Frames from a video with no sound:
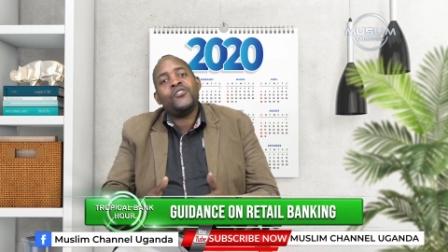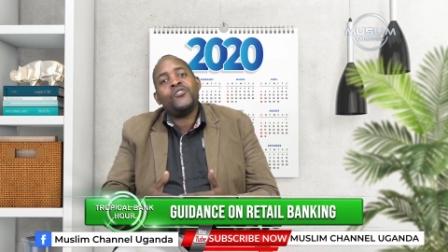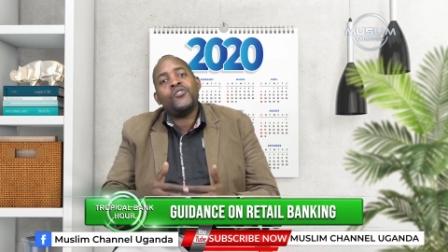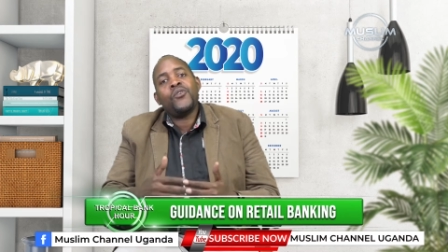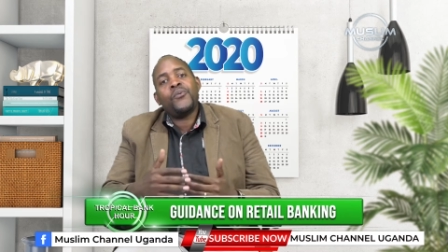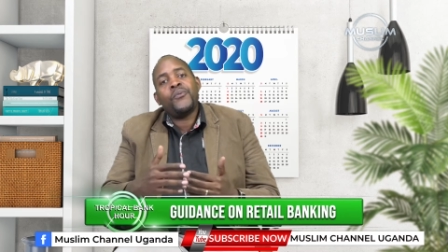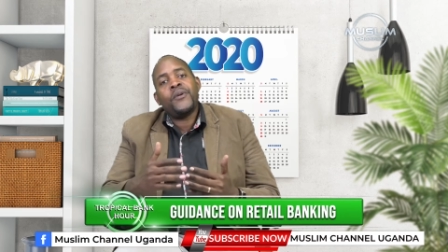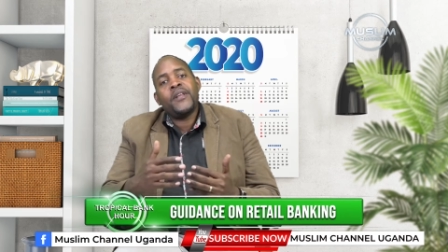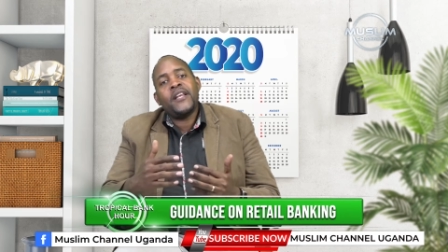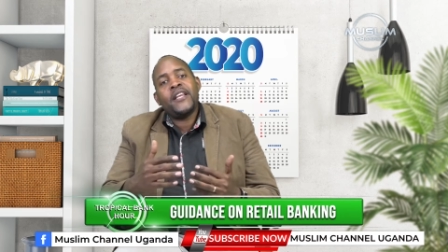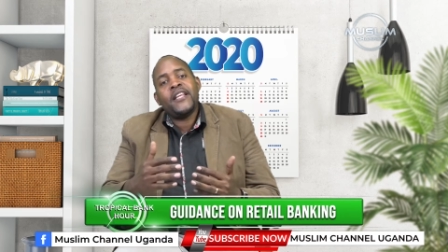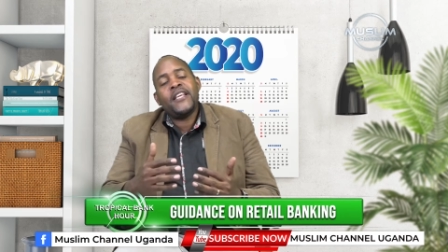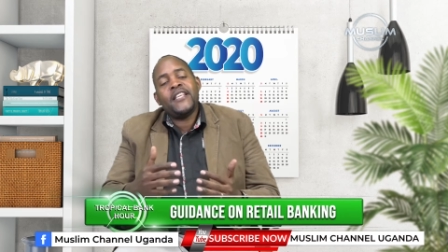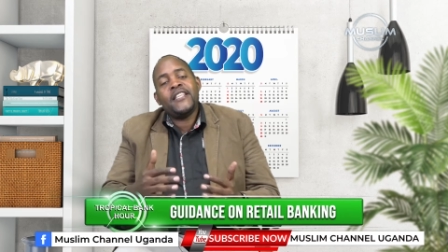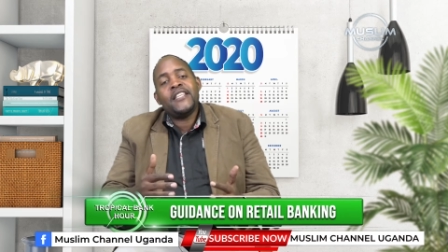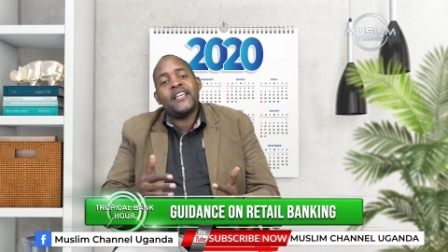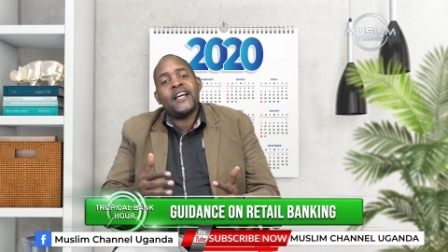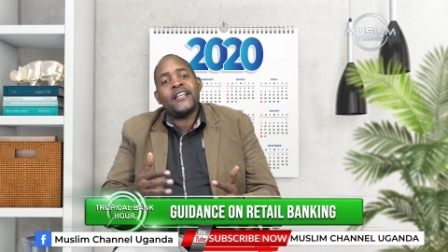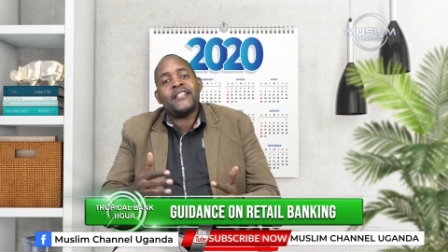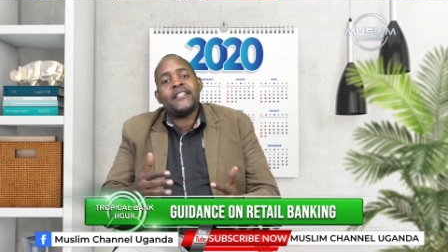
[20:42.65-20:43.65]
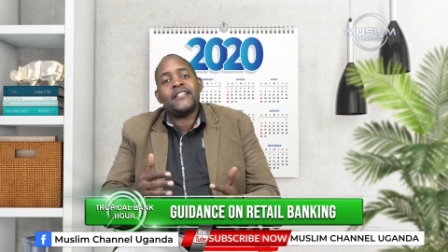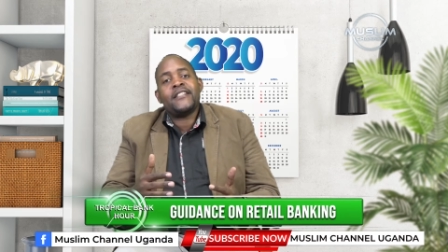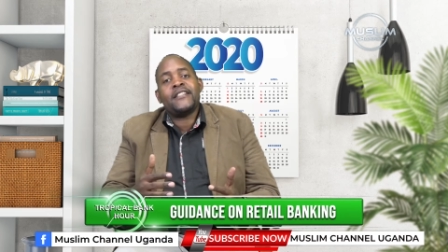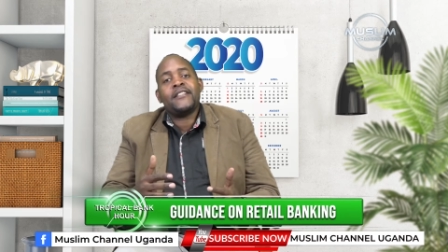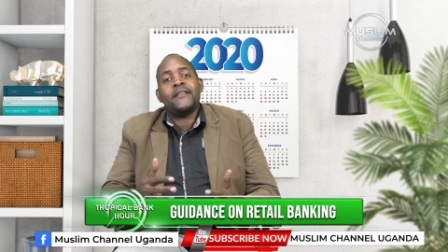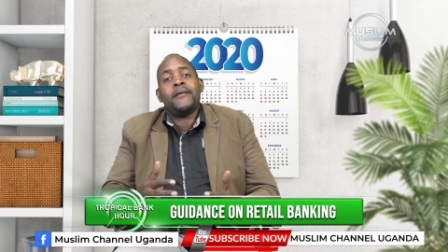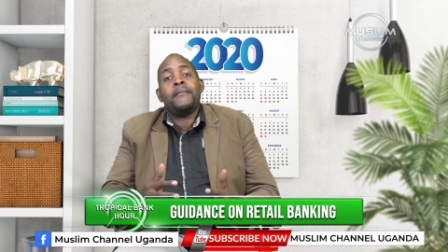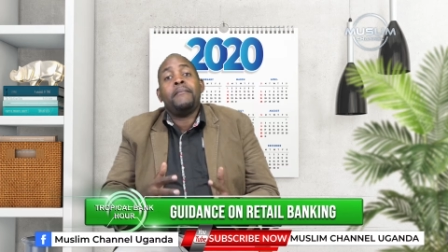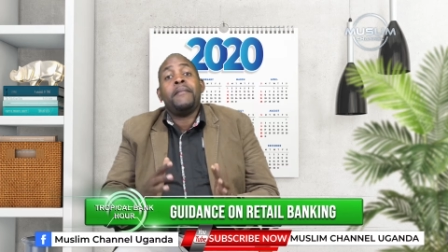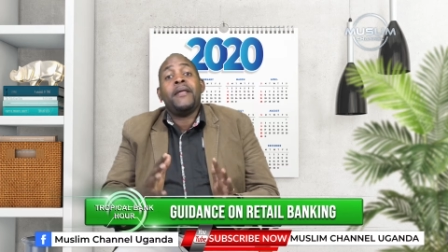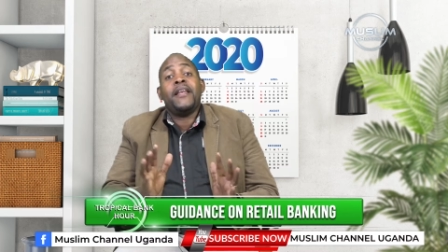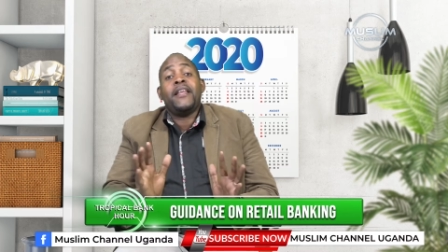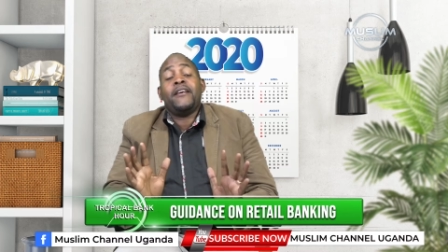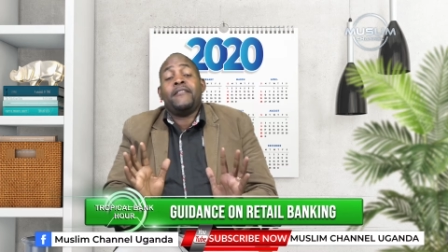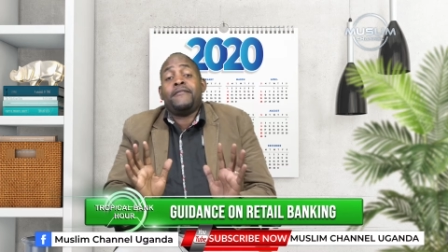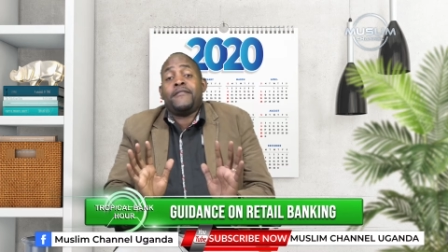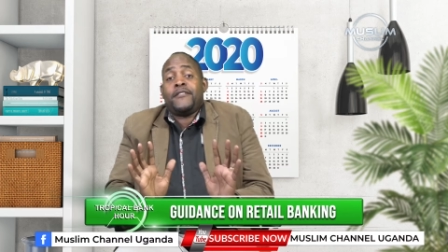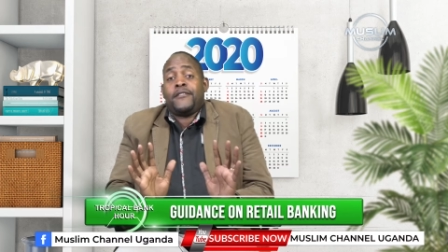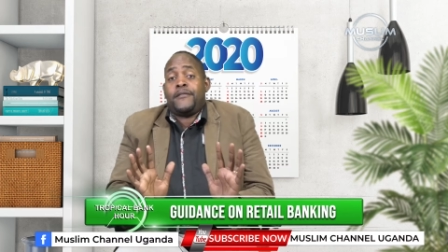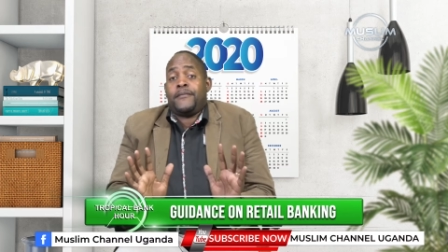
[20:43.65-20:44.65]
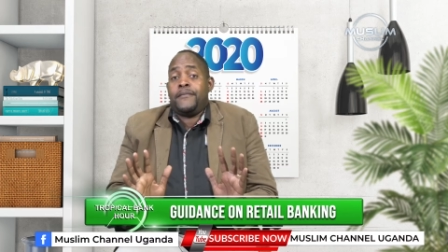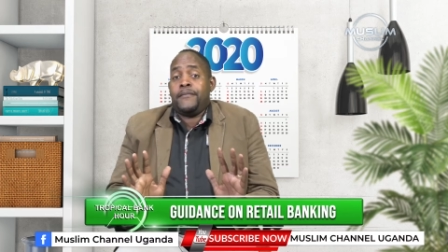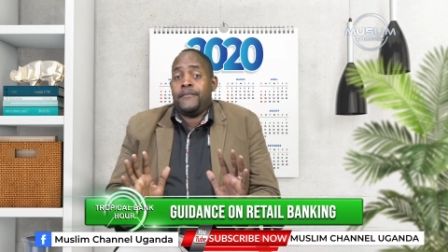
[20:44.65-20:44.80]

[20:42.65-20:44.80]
your religious beliefs.